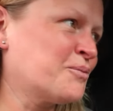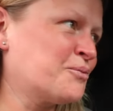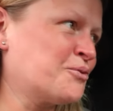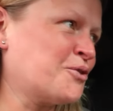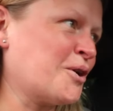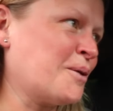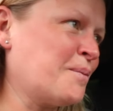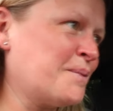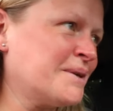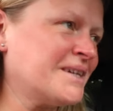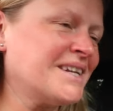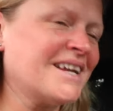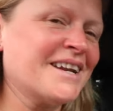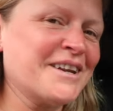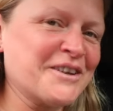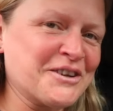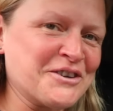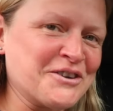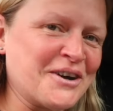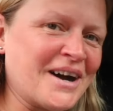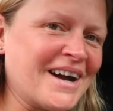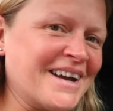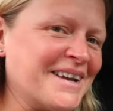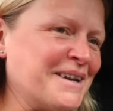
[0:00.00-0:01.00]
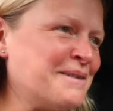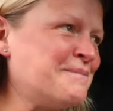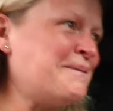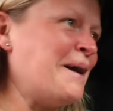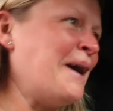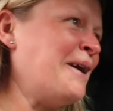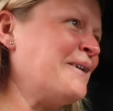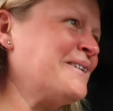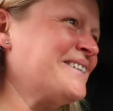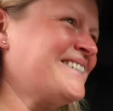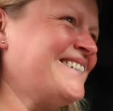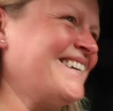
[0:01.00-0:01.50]
proper nearly crying
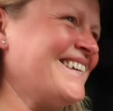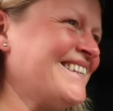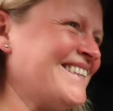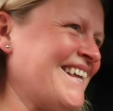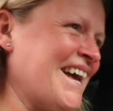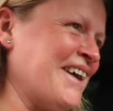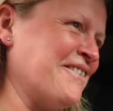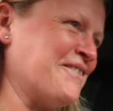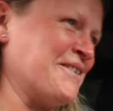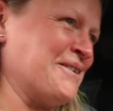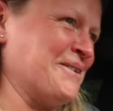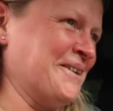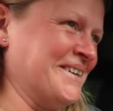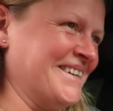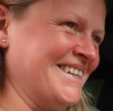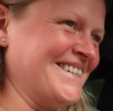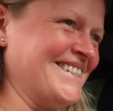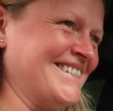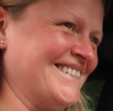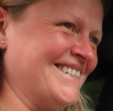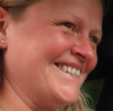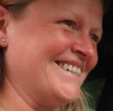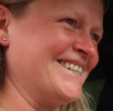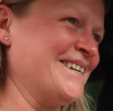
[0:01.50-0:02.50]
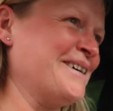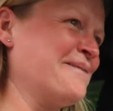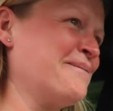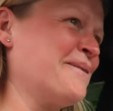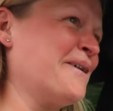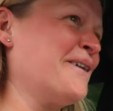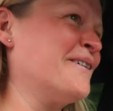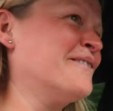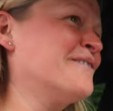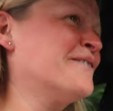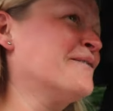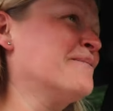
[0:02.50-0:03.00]
about it that everyone had seen it
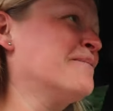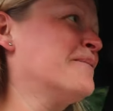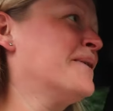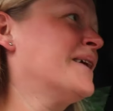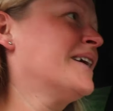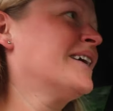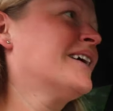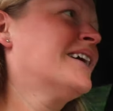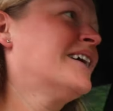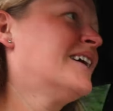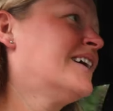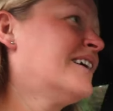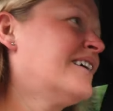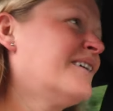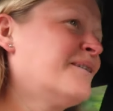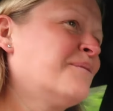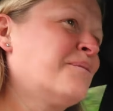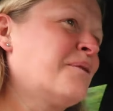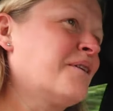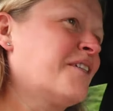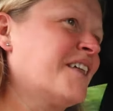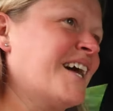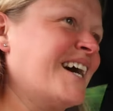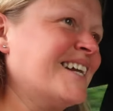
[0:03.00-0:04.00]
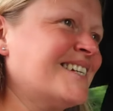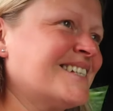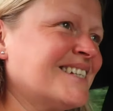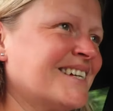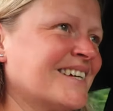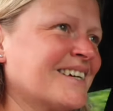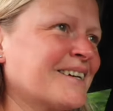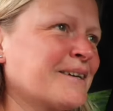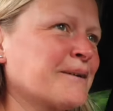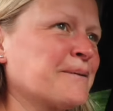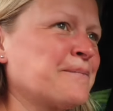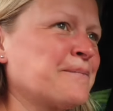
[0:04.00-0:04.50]
apart from me. Pathetic.